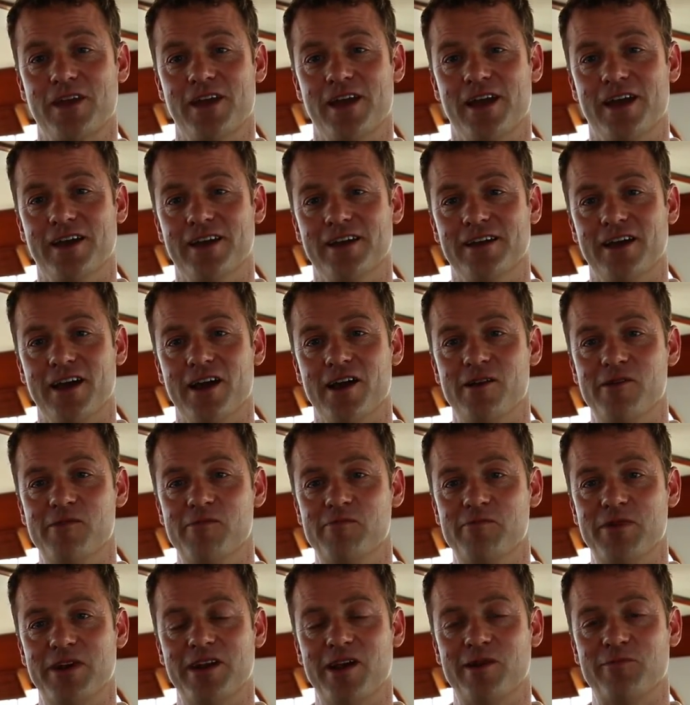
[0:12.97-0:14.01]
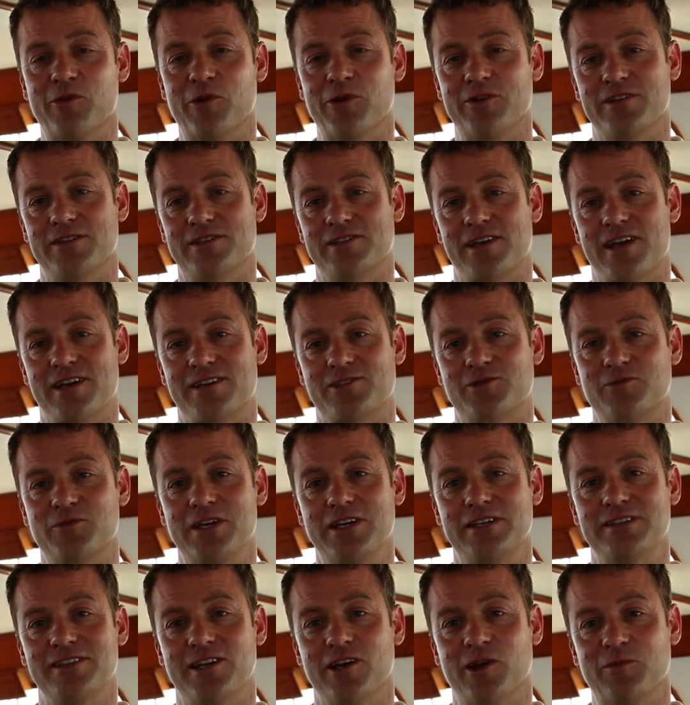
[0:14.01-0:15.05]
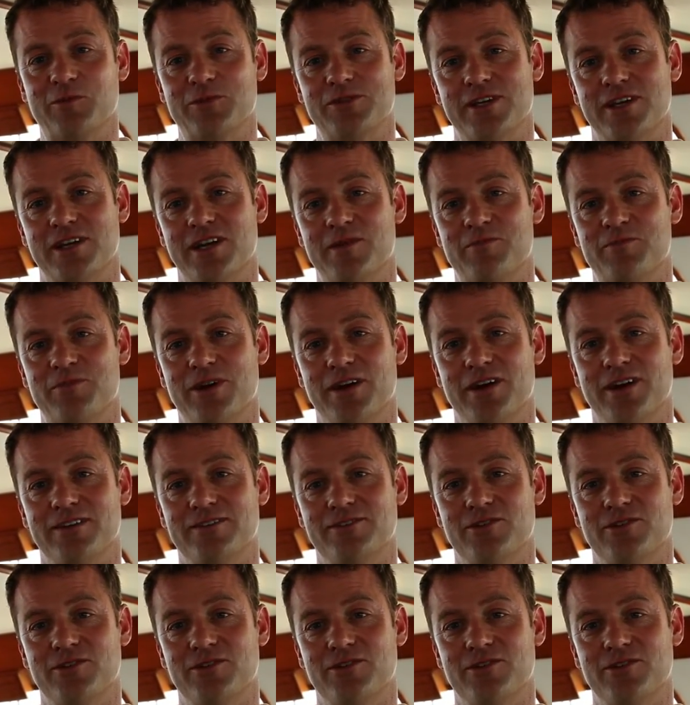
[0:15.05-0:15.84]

And I've been on board this last week to help set up a